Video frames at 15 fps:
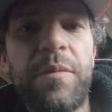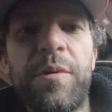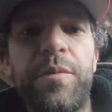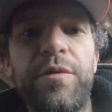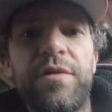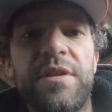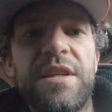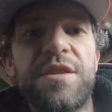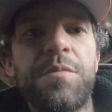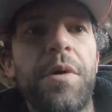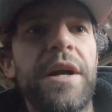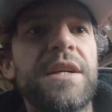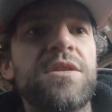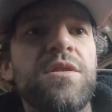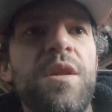able to put disc
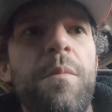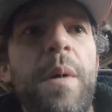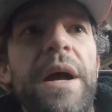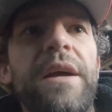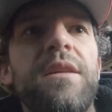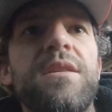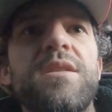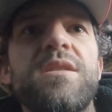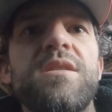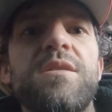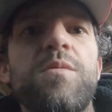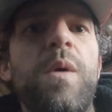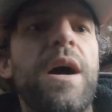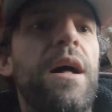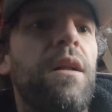brakes on the back of this
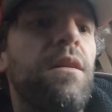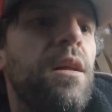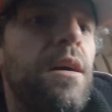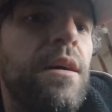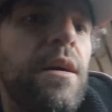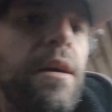as well.